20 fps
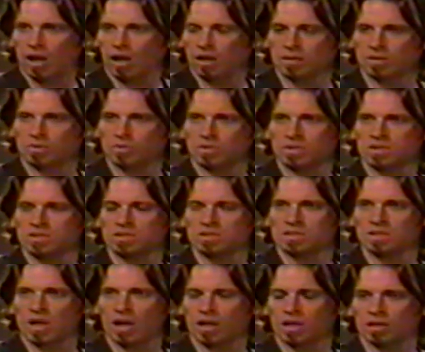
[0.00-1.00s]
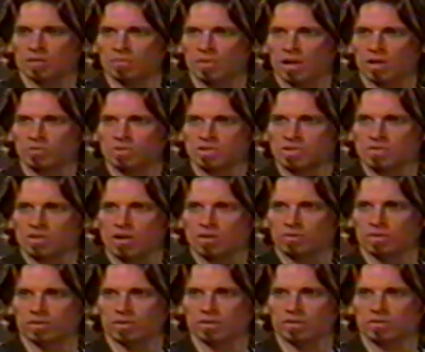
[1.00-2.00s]
I don't know what you're talking about. What's
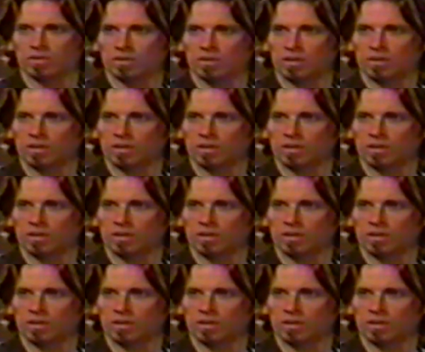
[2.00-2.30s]
wrong with you?